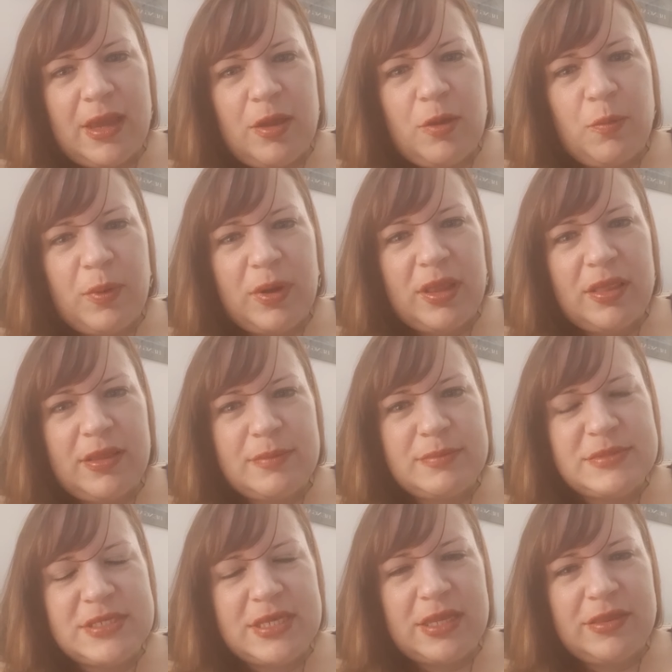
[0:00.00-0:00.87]
one of
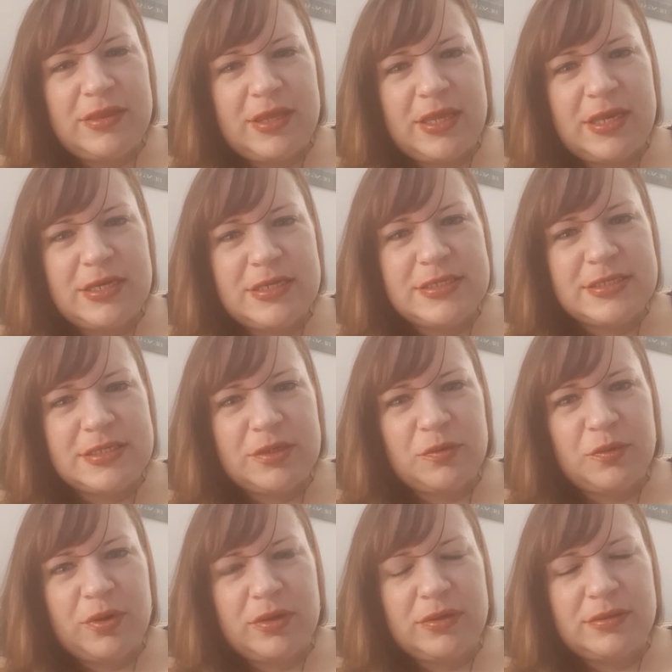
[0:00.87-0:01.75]
them said the innocent
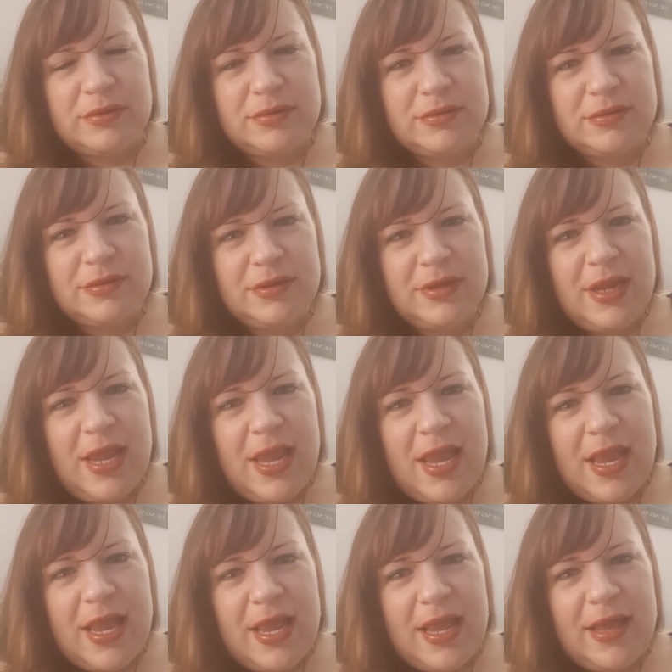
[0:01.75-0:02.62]
one
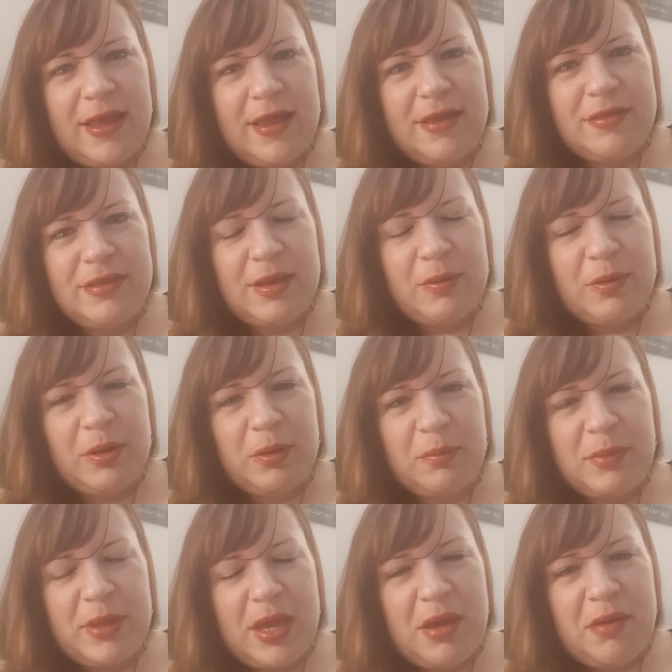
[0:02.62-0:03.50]
and that woke
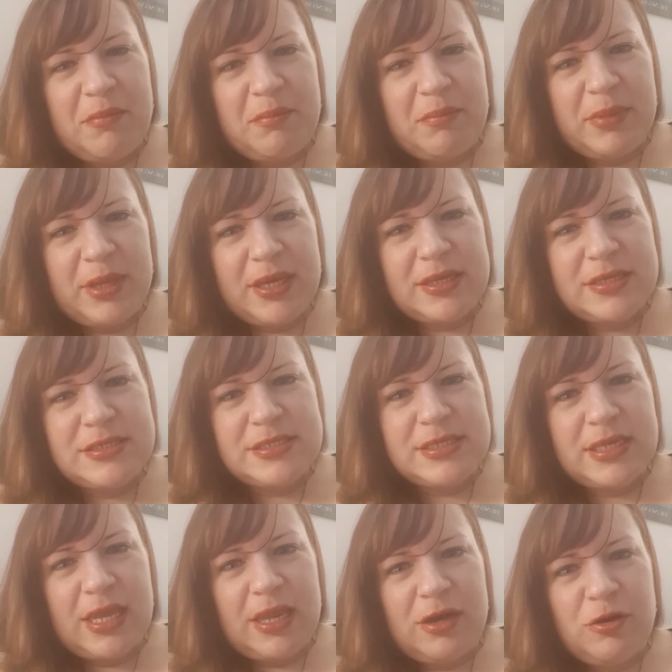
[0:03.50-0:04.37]
me up because
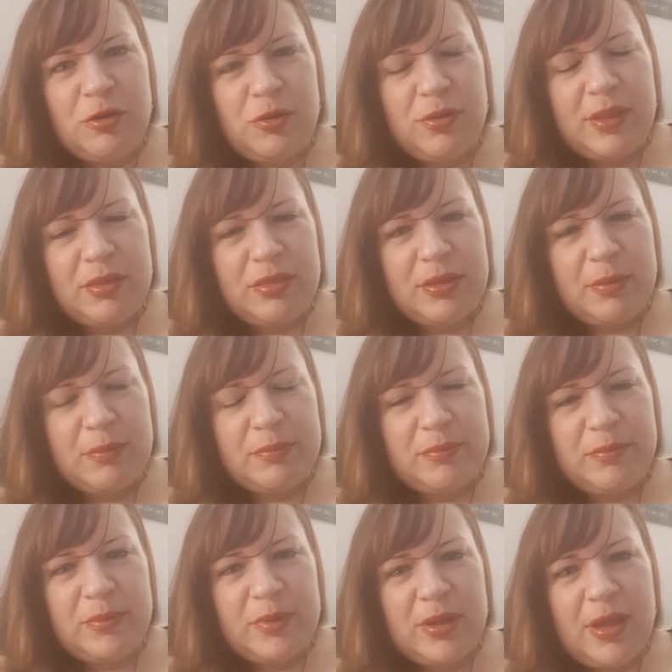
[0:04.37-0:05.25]
I knew that the
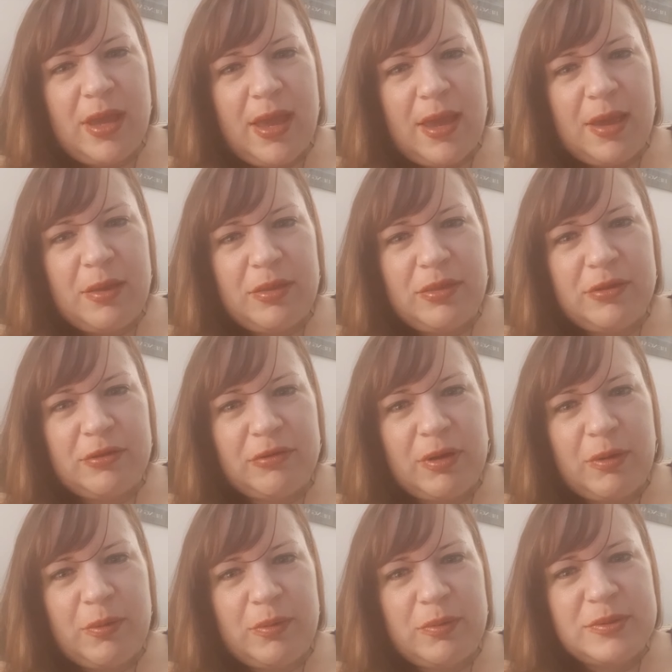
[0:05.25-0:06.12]
uh, the
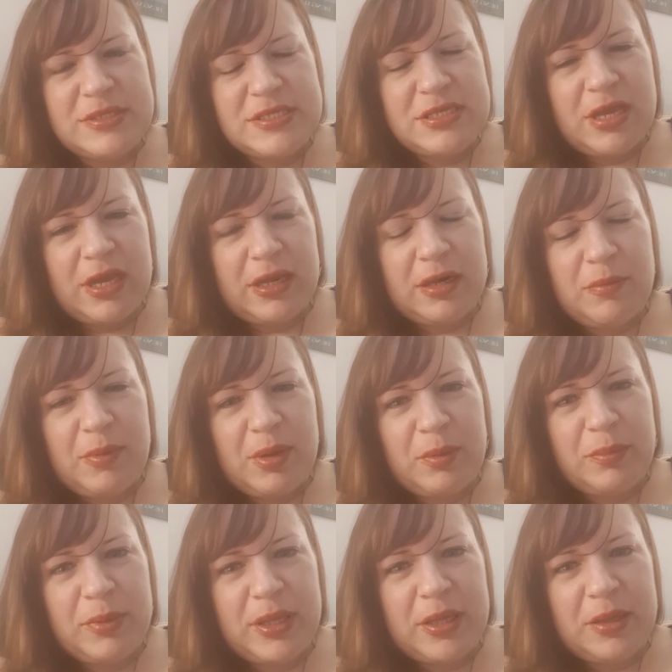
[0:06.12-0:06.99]
gray one was talking
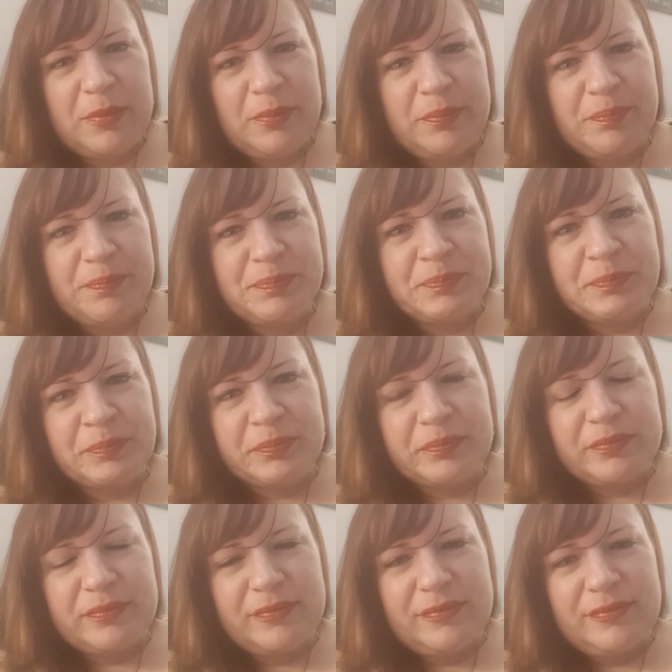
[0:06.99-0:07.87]
about me,
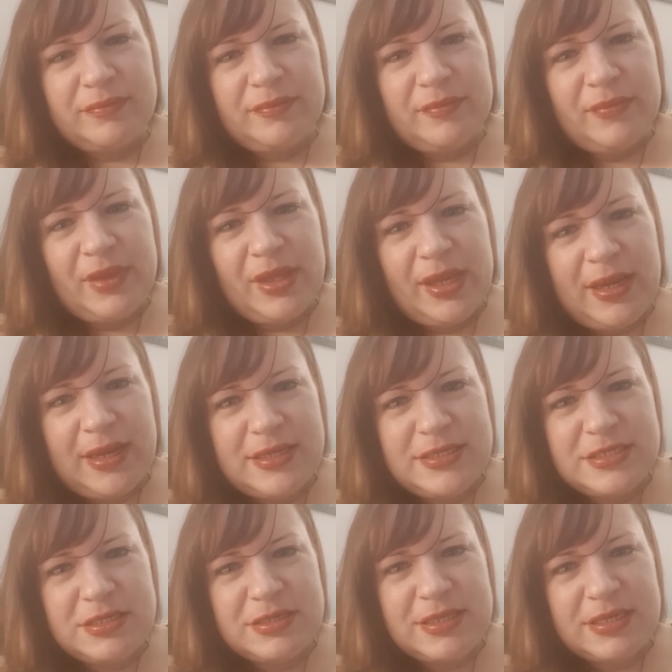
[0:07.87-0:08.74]

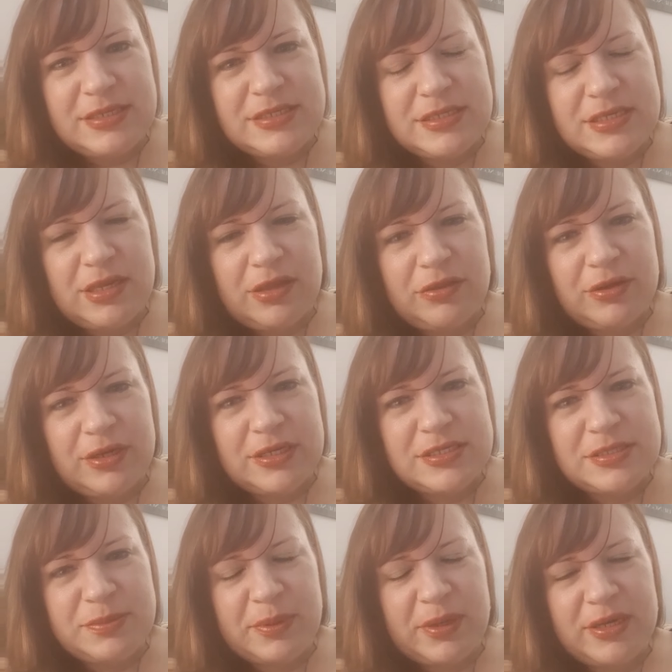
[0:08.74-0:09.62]
and so that's another
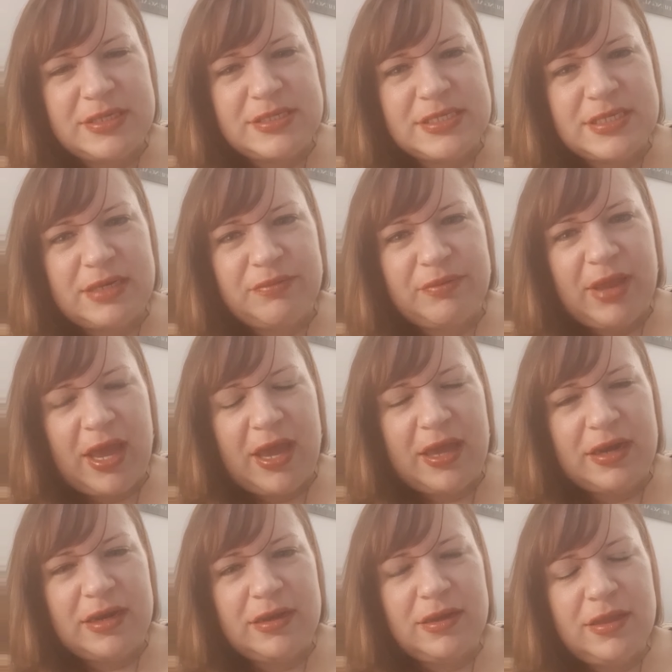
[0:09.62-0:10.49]
experience that I've
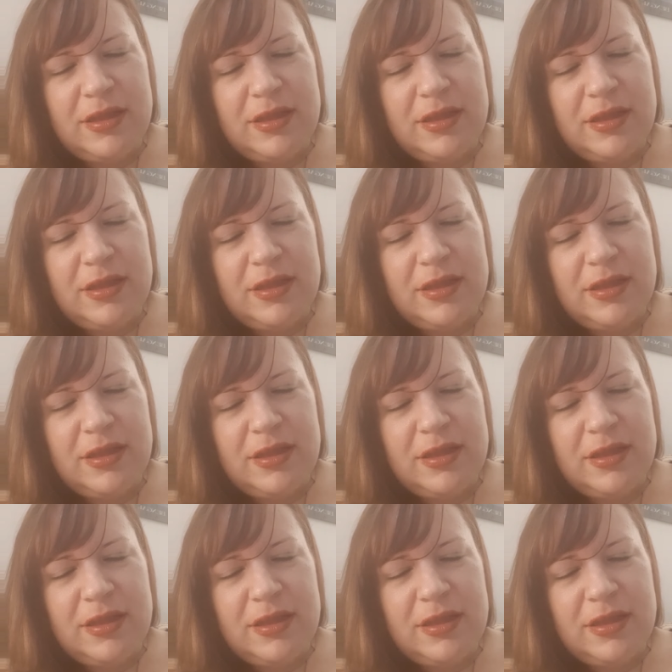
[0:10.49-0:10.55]
had,